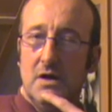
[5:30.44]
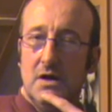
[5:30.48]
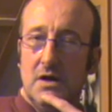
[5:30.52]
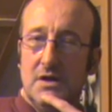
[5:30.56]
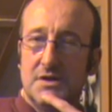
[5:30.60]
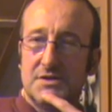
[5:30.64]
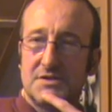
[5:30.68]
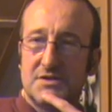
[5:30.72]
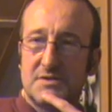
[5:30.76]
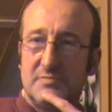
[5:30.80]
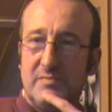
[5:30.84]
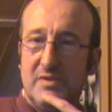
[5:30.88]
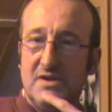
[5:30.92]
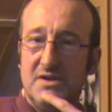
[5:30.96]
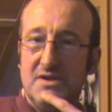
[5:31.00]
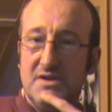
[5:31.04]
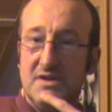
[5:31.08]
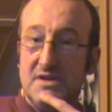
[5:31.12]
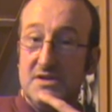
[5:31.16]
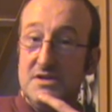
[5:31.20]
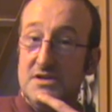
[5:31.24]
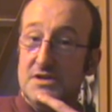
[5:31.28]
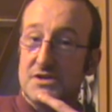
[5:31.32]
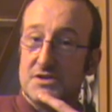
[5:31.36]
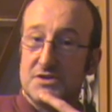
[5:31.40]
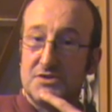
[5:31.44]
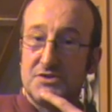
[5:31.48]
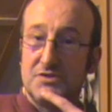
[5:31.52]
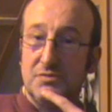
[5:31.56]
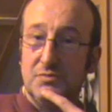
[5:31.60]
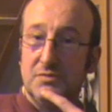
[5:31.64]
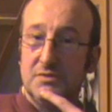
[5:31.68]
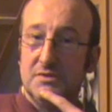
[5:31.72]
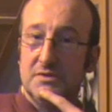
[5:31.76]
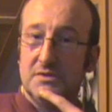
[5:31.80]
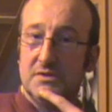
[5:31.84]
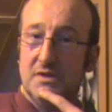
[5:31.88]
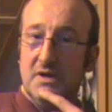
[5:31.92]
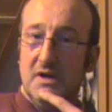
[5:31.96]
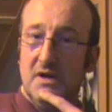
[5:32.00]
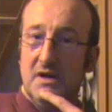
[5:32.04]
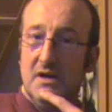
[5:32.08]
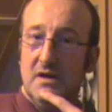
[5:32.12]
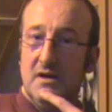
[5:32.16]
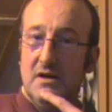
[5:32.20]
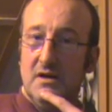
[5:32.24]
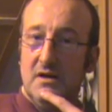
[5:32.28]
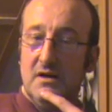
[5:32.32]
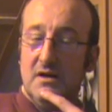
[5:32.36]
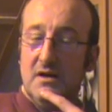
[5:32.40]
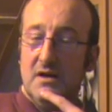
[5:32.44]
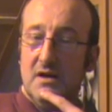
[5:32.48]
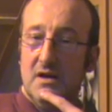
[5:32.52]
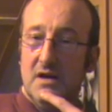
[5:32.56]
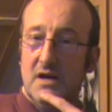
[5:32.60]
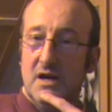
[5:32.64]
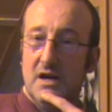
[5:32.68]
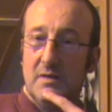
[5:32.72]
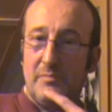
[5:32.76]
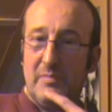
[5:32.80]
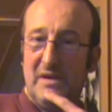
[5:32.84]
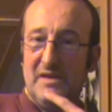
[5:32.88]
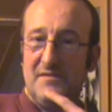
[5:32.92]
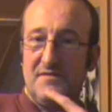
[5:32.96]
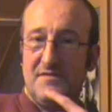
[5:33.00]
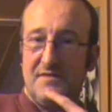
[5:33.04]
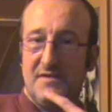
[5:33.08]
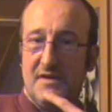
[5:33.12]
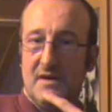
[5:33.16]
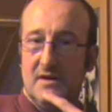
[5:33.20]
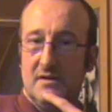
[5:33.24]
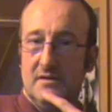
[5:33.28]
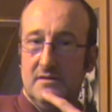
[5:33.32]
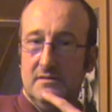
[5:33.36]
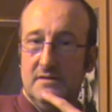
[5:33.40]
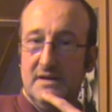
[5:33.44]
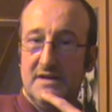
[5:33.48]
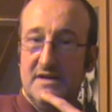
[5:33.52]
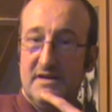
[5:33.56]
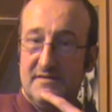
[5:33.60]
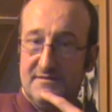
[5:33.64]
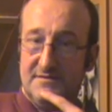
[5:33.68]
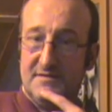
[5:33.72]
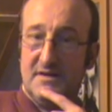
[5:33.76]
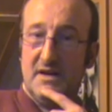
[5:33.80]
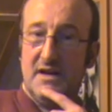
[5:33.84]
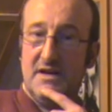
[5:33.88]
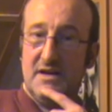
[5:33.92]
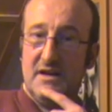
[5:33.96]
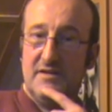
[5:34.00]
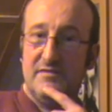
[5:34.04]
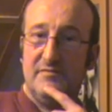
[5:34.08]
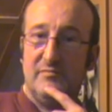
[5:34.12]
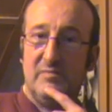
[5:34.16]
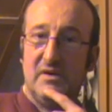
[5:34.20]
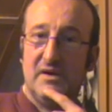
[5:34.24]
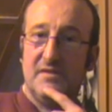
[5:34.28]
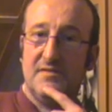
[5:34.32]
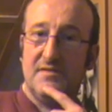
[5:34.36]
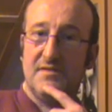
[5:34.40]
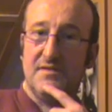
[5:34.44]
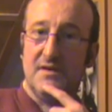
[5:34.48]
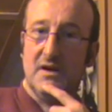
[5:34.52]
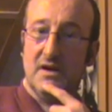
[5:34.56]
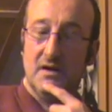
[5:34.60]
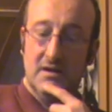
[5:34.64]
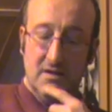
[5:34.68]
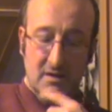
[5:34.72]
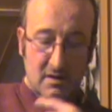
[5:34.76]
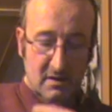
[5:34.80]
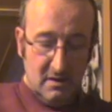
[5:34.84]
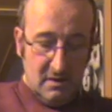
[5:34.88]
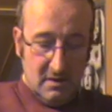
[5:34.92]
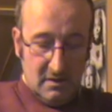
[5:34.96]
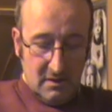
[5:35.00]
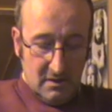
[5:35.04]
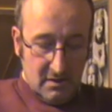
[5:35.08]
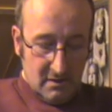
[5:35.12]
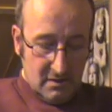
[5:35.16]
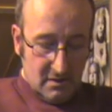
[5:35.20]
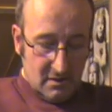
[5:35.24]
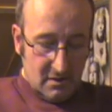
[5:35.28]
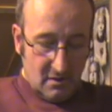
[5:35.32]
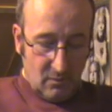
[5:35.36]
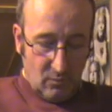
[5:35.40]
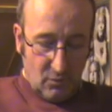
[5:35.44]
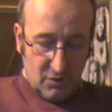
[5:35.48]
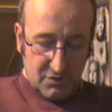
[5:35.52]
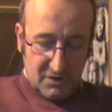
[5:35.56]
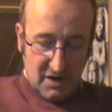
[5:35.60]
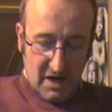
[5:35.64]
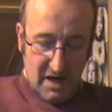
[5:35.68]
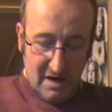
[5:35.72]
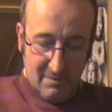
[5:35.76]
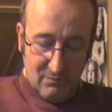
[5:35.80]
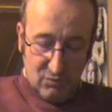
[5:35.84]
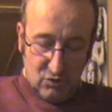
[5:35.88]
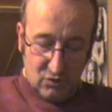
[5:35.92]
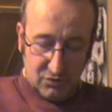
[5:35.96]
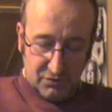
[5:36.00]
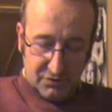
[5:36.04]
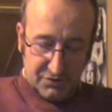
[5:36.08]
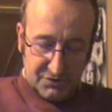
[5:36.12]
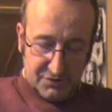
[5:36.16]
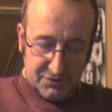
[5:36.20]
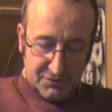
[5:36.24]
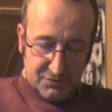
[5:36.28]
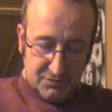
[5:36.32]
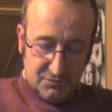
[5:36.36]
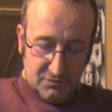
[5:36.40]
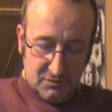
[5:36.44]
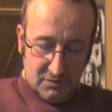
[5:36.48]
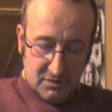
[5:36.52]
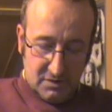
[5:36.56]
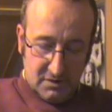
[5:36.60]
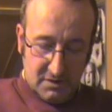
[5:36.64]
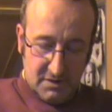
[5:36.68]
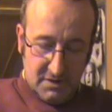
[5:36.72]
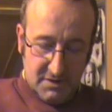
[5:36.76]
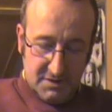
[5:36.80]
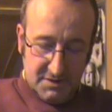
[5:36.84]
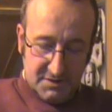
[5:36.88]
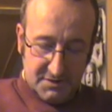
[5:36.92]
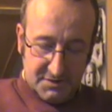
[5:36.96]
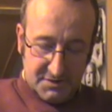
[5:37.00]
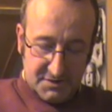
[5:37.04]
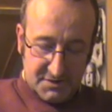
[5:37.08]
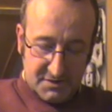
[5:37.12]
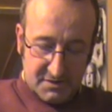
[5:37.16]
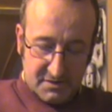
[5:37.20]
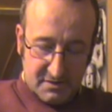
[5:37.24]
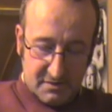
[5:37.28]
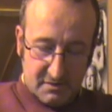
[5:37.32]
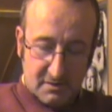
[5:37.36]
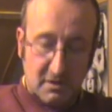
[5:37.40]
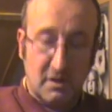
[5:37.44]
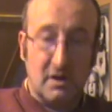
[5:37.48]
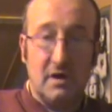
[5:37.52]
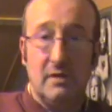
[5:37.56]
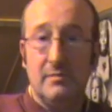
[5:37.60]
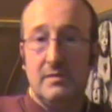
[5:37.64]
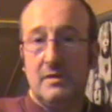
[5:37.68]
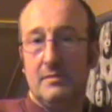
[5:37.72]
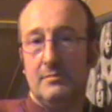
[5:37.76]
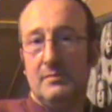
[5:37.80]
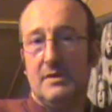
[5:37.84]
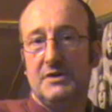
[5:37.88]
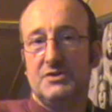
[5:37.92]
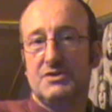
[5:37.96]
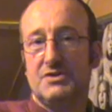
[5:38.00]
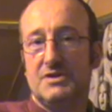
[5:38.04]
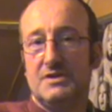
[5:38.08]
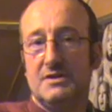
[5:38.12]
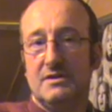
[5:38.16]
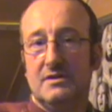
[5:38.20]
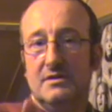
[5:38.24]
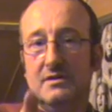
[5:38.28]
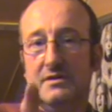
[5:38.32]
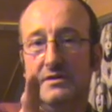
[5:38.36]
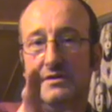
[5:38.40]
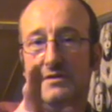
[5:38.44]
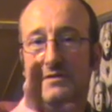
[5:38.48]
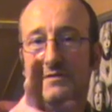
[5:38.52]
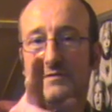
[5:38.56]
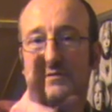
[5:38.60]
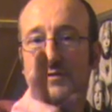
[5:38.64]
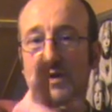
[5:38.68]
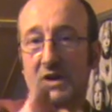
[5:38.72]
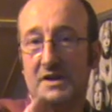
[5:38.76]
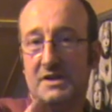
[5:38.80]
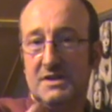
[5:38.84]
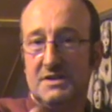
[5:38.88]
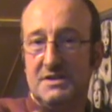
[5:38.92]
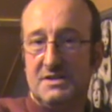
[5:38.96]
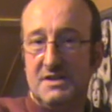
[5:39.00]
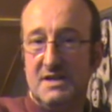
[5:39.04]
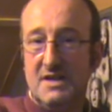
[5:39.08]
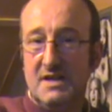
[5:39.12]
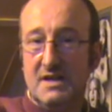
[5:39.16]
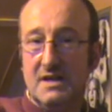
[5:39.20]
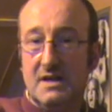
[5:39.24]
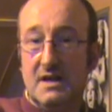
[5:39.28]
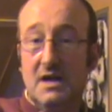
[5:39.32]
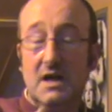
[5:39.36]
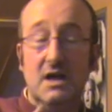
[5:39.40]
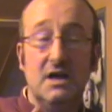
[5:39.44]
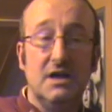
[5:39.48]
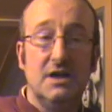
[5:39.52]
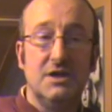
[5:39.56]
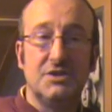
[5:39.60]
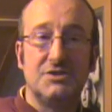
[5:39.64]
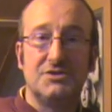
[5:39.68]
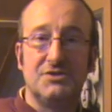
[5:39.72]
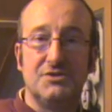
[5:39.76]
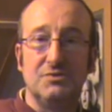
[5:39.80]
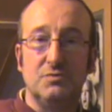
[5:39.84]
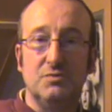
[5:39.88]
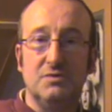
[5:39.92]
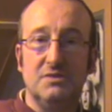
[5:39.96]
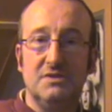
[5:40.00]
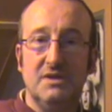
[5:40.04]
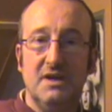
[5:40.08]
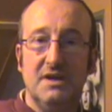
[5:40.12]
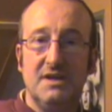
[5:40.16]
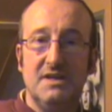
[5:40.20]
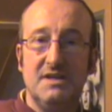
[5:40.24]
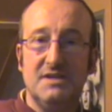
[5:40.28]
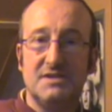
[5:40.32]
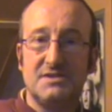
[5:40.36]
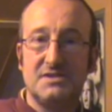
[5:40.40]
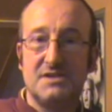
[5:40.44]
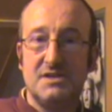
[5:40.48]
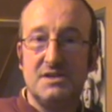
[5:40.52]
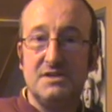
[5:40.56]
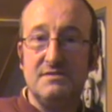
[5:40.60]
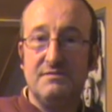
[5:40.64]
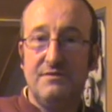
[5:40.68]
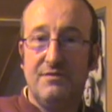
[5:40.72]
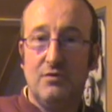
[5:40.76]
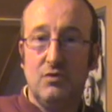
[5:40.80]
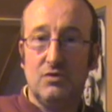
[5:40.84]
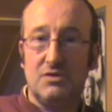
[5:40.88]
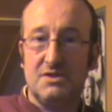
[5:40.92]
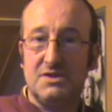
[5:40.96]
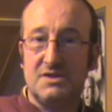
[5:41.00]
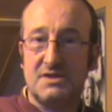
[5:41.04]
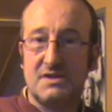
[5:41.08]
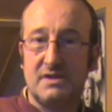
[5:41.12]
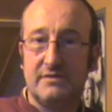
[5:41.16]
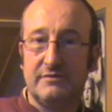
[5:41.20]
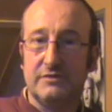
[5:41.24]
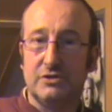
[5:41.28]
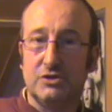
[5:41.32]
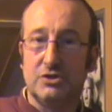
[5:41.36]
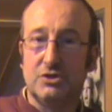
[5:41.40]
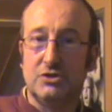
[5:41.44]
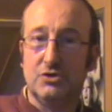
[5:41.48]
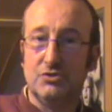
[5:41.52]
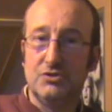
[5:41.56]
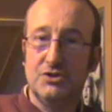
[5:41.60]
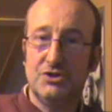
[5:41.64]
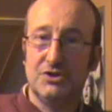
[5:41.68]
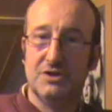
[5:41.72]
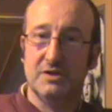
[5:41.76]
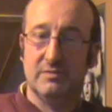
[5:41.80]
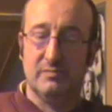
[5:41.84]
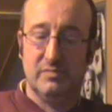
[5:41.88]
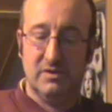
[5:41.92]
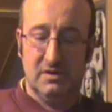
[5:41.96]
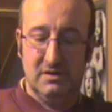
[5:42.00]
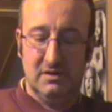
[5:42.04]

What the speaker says: Speedy is doing a Panther, an F9F Panther. And what I'm going to do is, now I mentioned Frankie Deer is doing an AC-47 gunship,